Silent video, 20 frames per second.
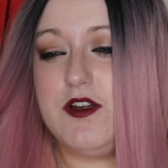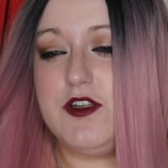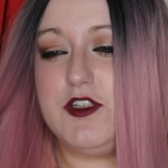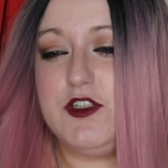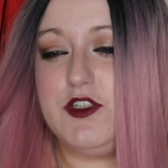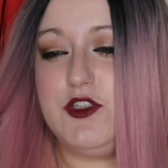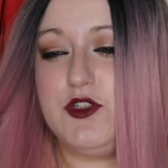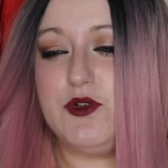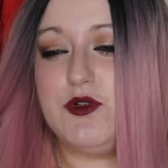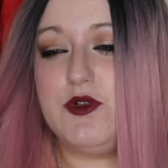
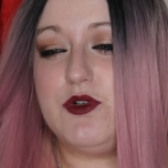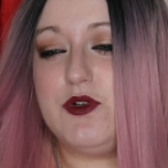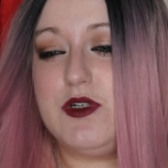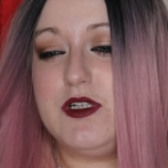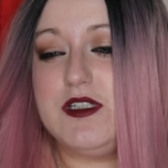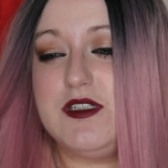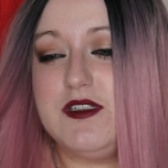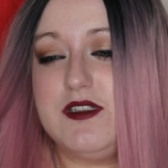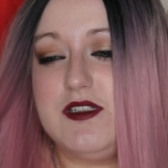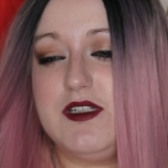you're
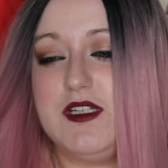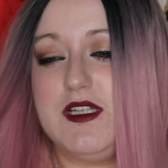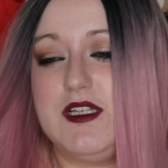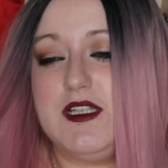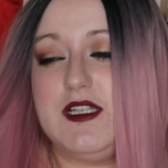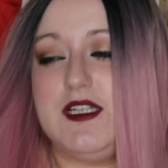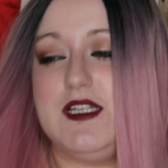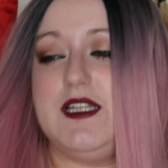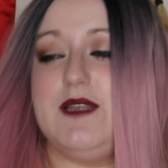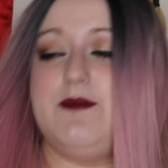
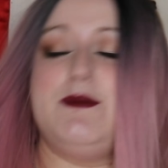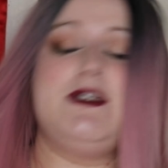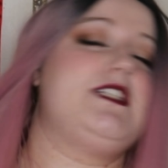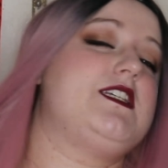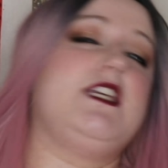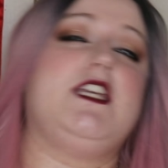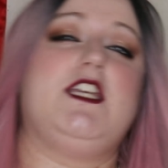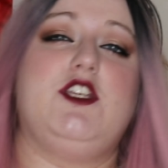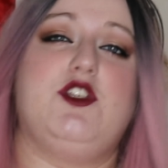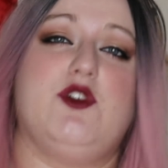
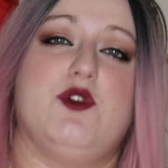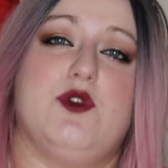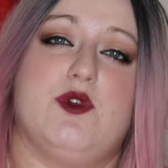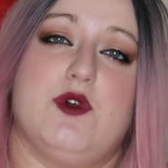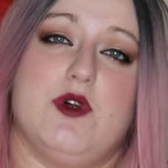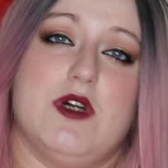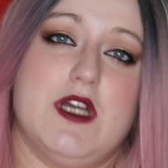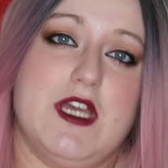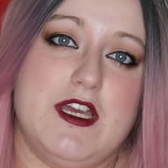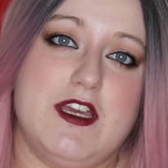limiting
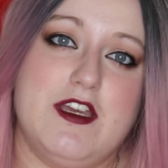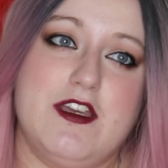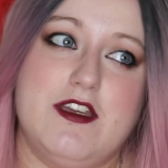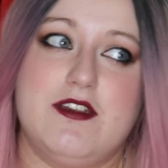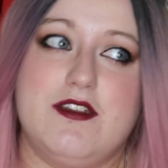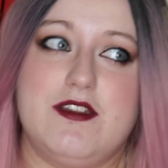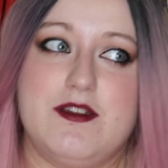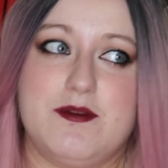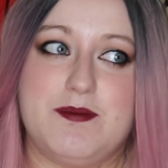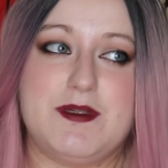your
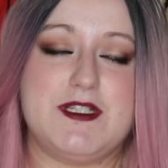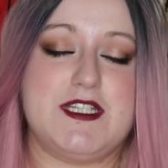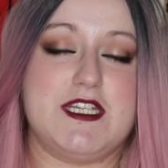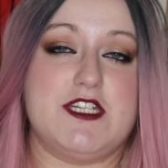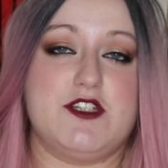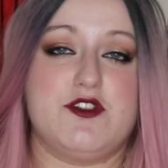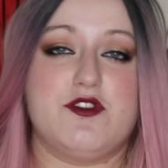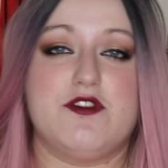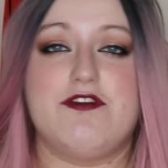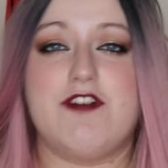
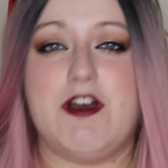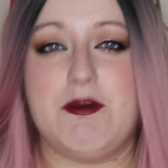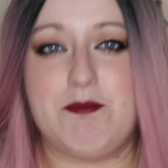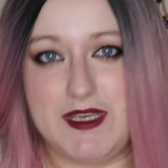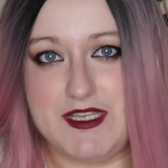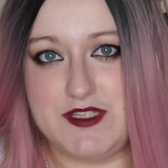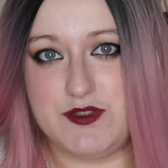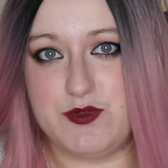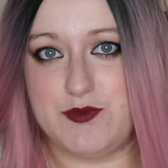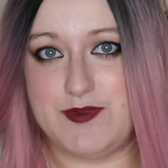potential fan
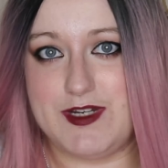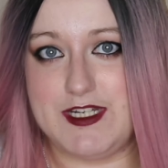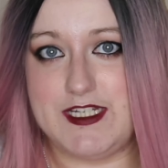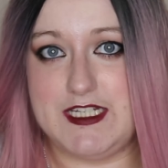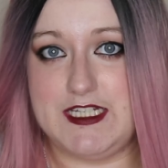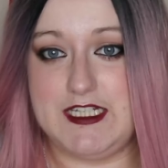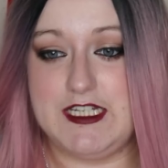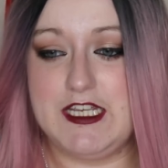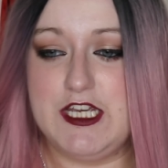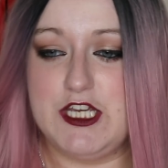base
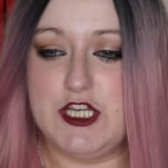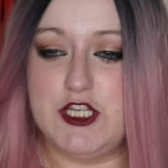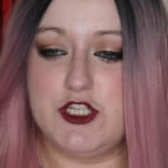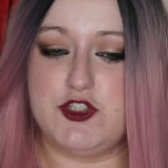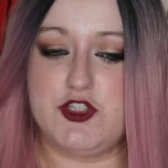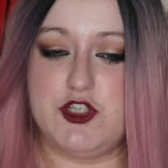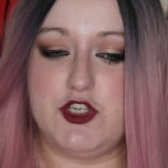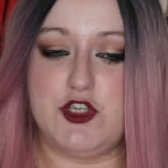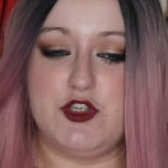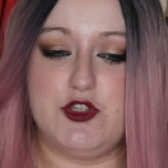already
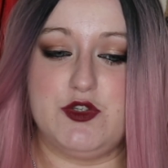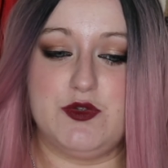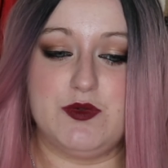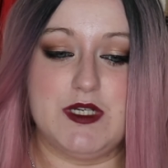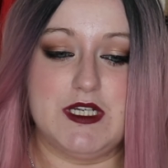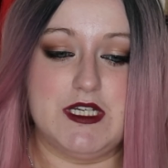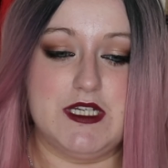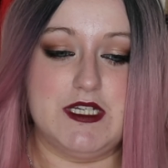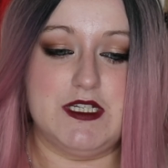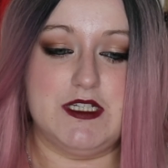to
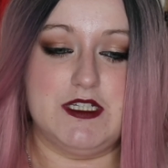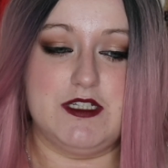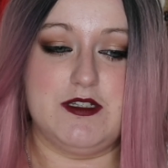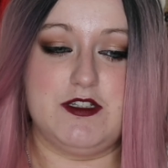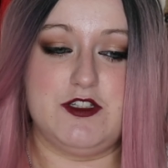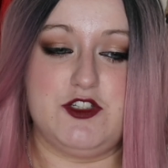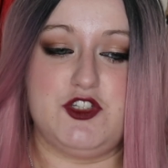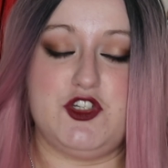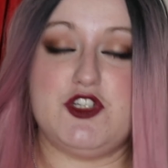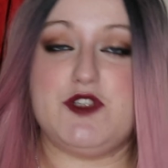
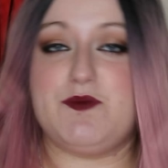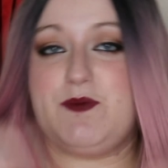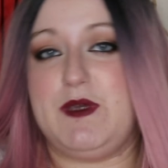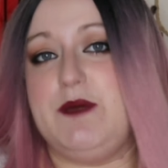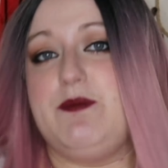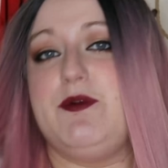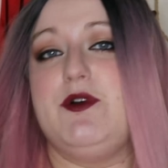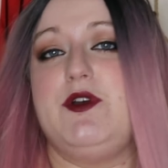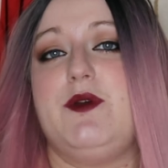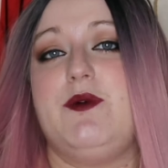just
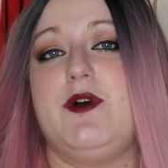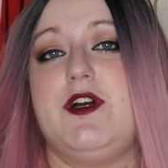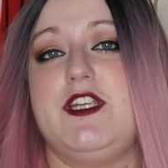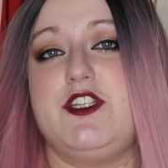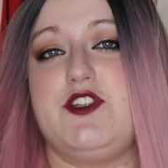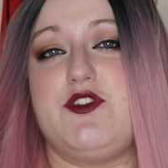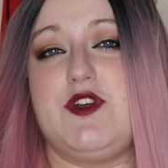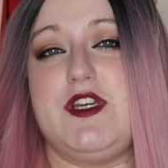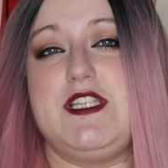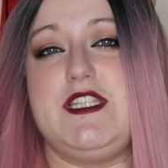people who are
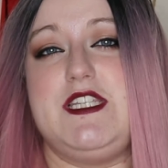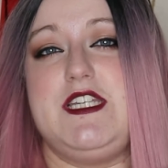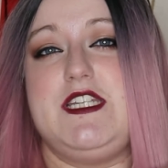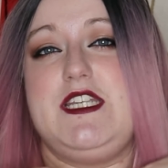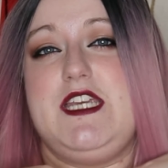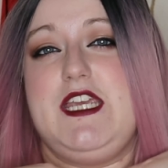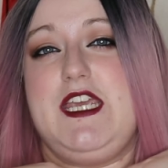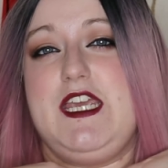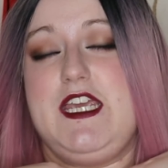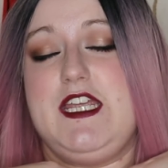interested
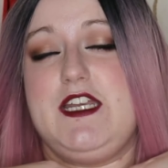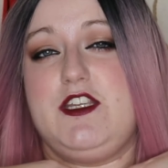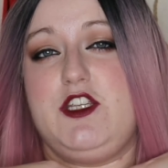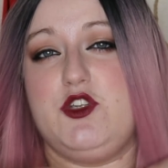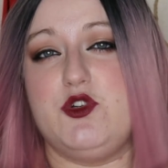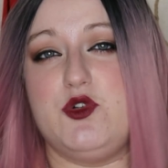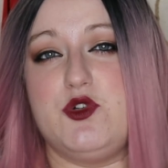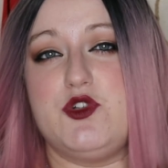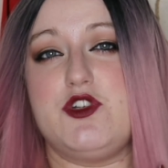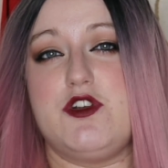in
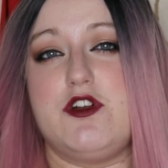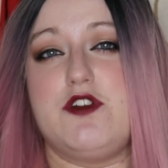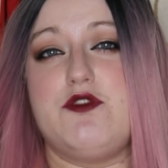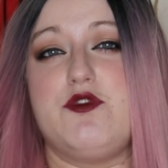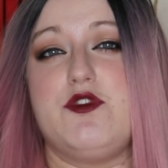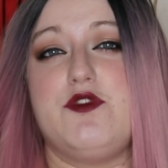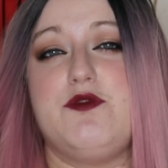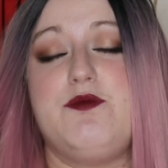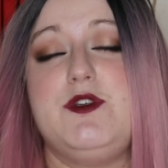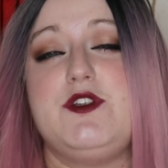your
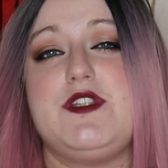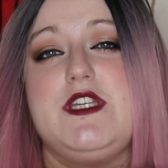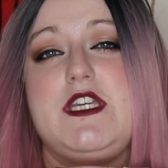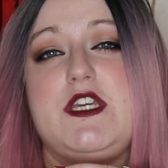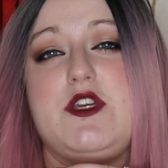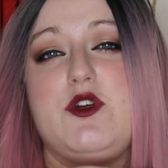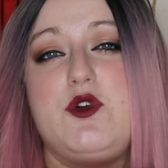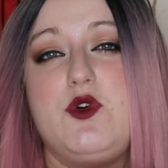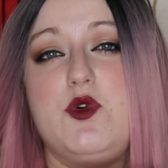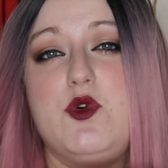genre of
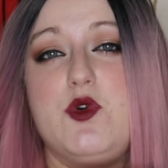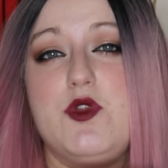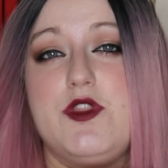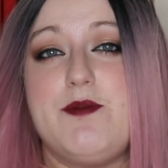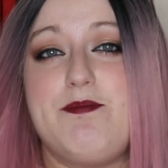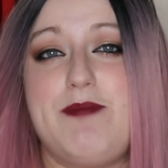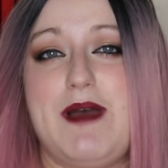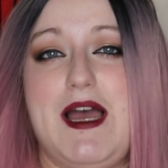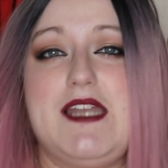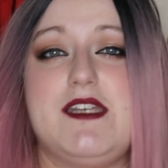music or the
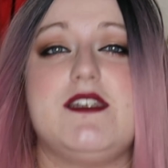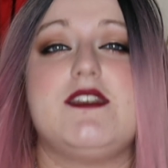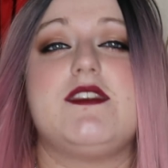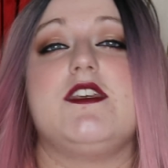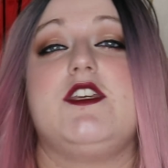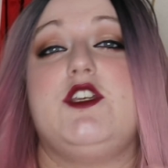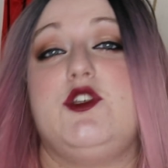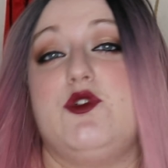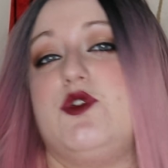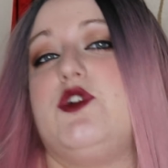band
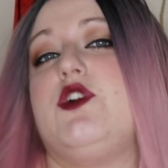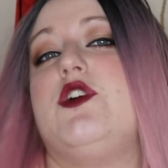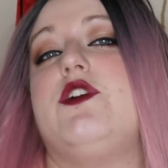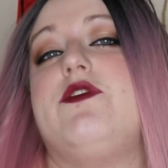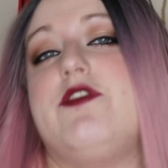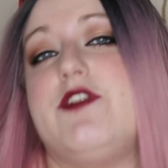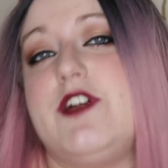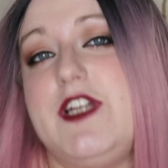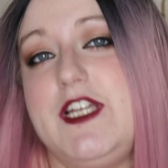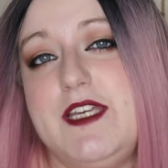that you're
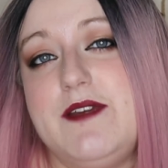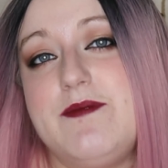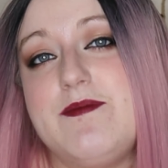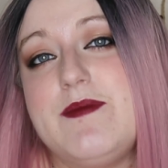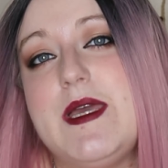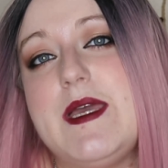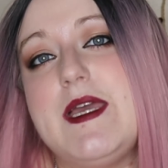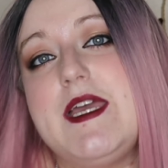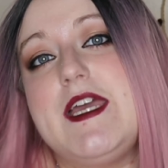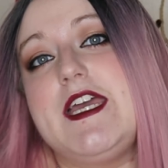covering.
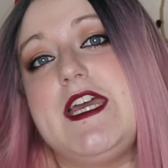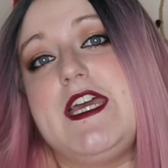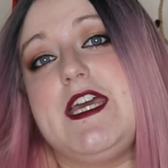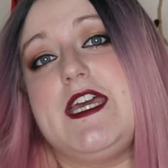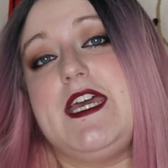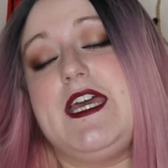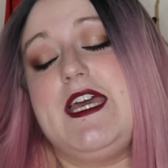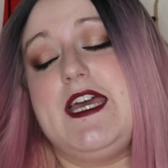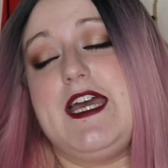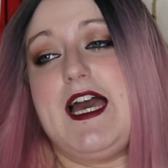
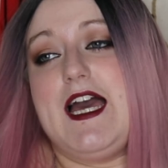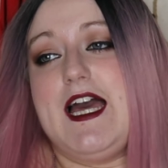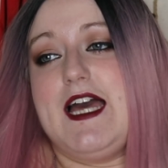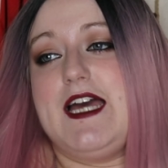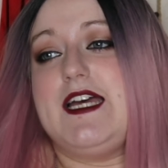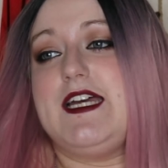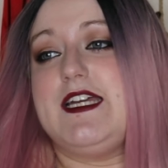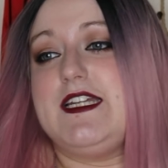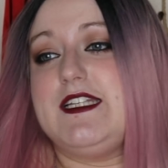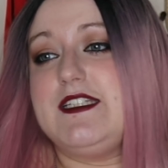
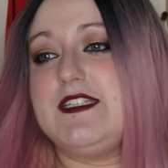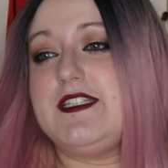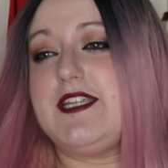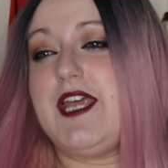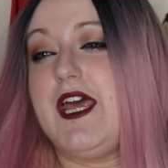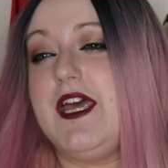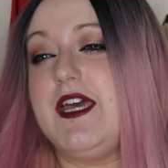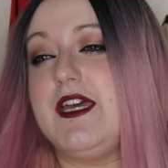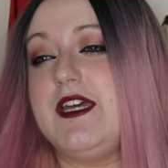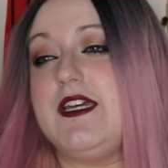And
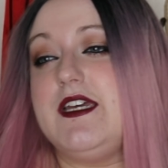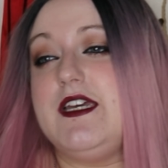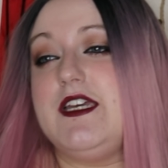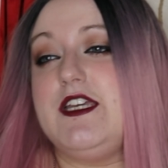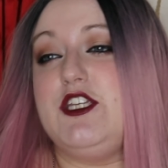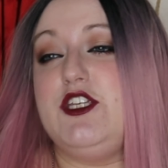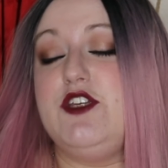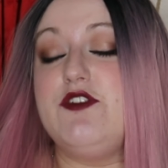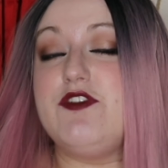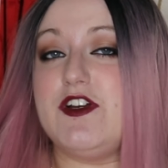
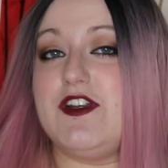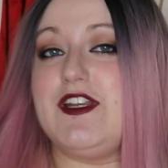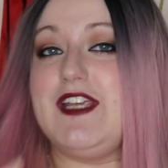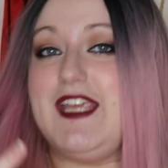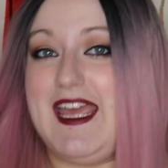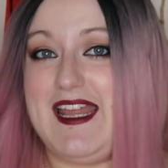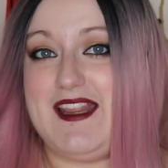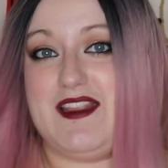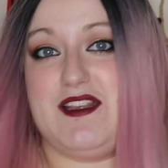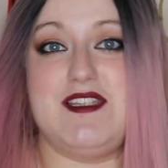you've got to
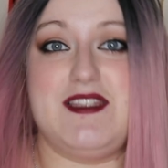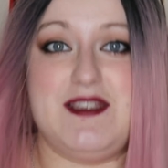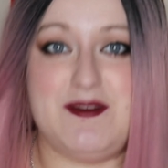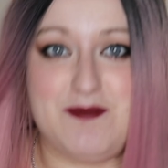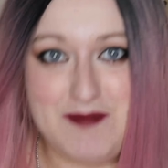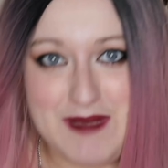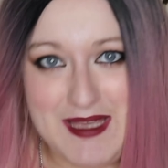get to them.